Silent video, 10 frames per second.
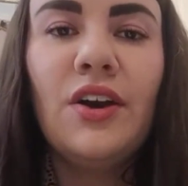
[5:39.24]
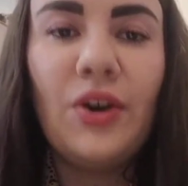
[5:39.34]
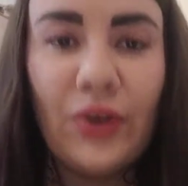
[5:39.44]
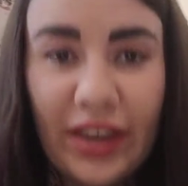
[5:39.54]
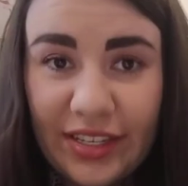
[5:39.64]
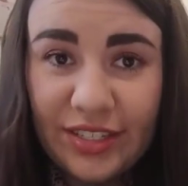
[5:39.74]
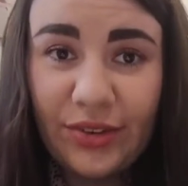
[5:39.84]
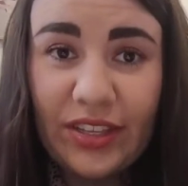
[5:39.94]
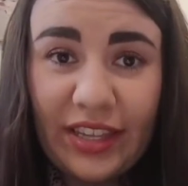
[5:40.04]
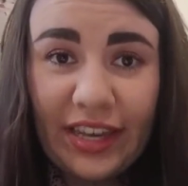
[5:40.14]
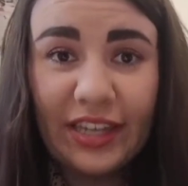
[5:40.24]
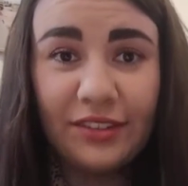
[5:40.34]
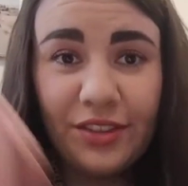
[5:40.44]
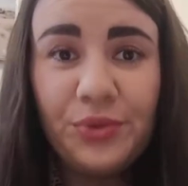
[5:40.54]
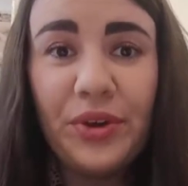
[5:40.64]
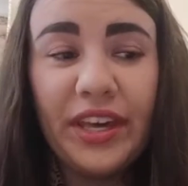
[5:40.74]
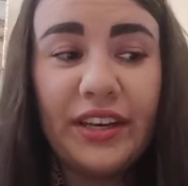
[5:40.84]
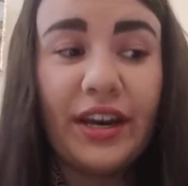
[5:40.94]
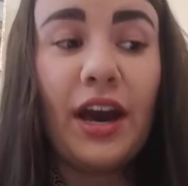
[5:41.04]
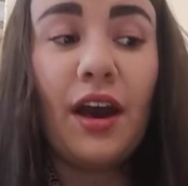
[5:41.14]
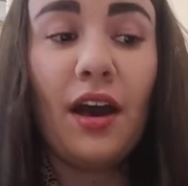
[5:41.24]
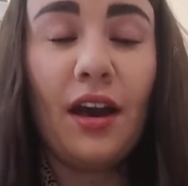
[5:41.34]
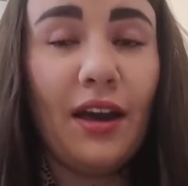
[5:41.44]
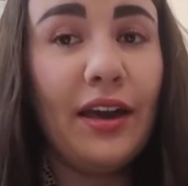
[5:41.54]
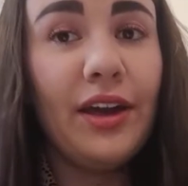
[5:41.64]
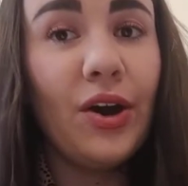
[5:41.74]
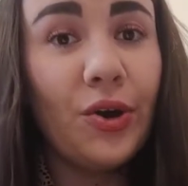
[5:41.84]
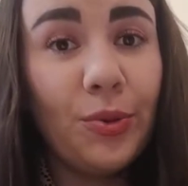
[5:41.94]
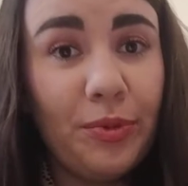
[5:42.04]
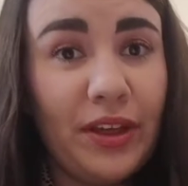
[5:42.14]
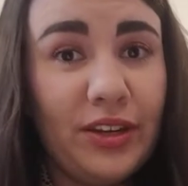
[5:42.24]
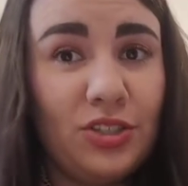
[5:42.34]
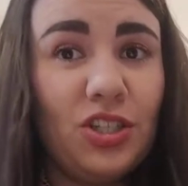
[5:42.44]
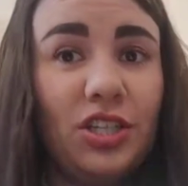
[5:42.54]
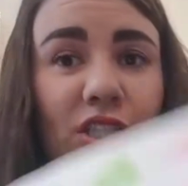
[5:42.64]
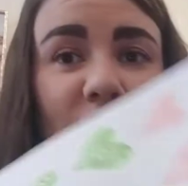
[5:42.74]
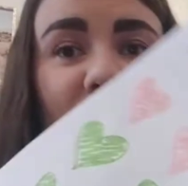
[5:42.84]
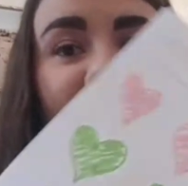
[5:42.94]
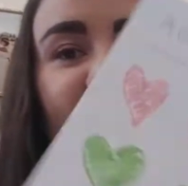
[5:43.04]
Okay, so at the end of the week, I hope that your chart looks like